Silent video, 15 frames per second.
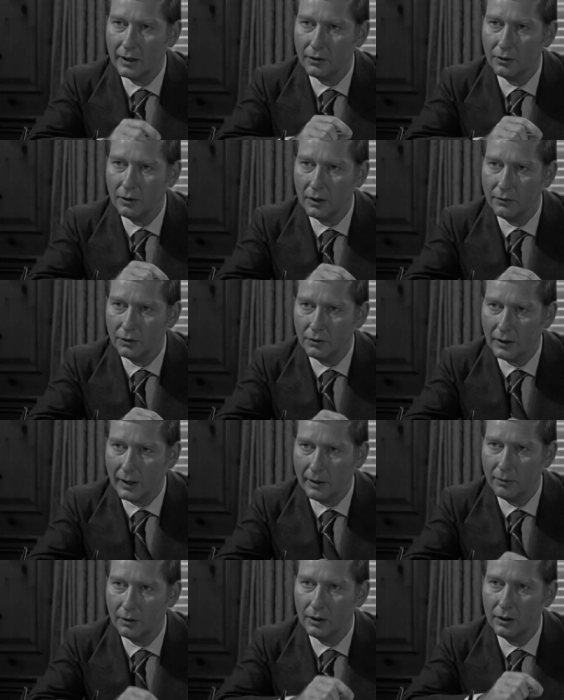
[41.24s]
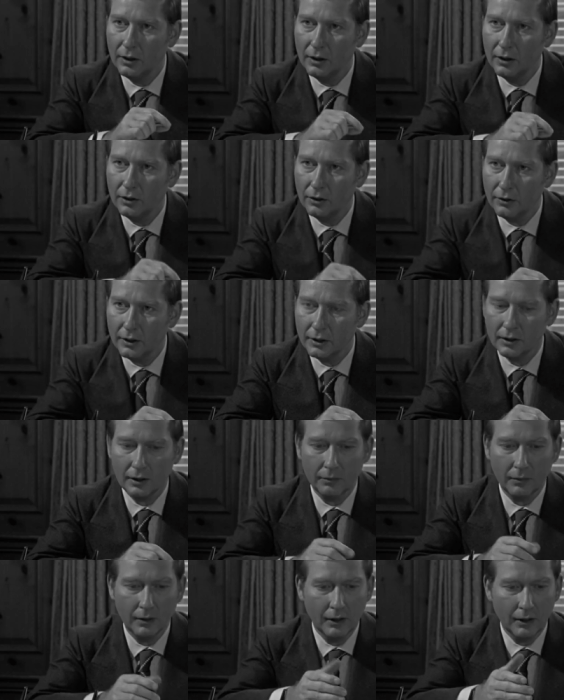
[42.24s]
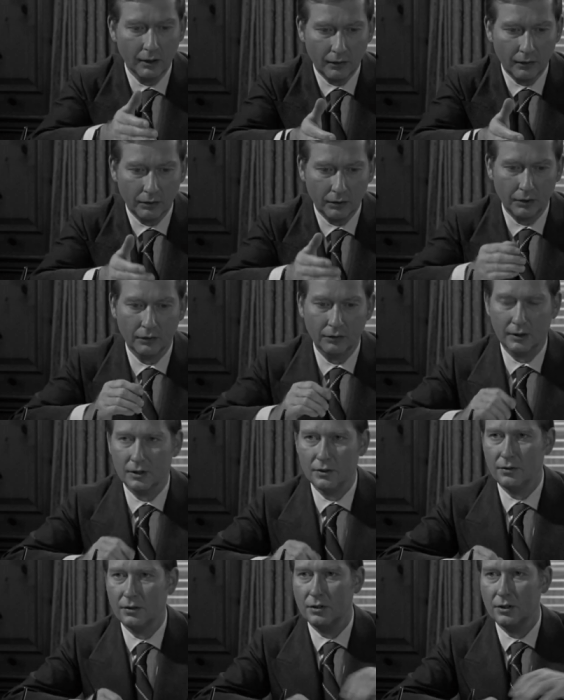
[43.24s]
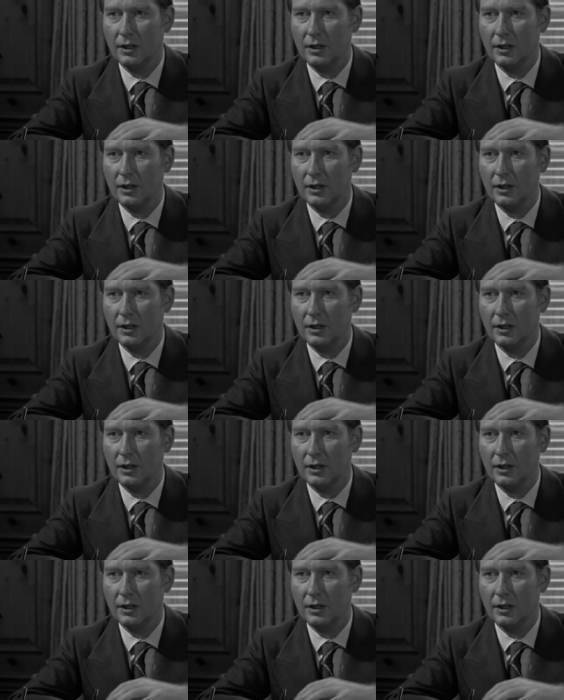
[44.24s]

Now you have no capital, no income, therefore no funds for the